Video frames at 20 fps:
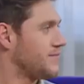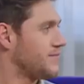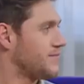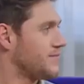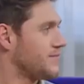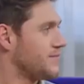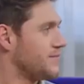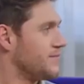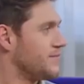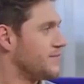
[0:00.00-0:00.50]

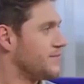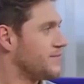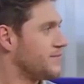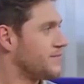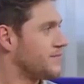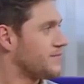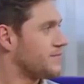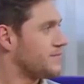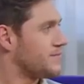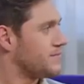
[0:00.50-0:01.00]

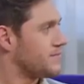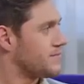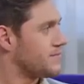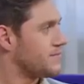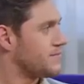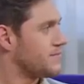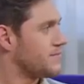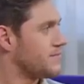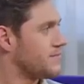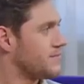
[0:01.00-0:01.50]

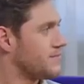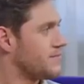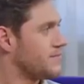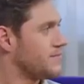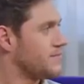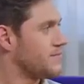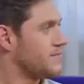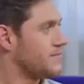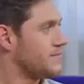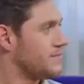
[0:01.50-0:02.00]

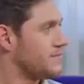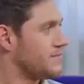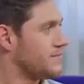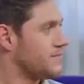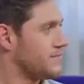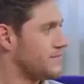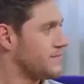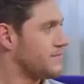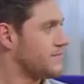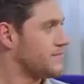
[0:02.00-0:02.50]

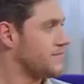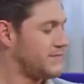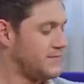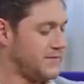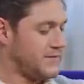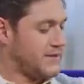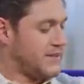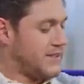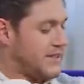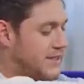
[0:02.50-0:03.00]

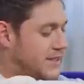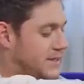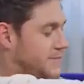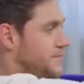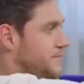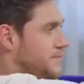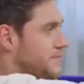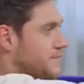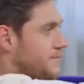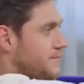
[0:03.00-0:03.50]

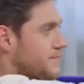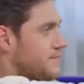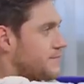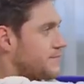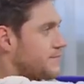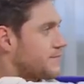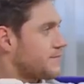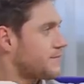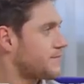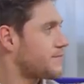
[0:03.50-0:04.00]

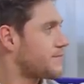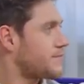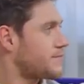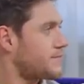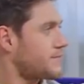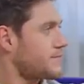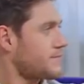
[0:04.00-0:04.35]
(not speaking)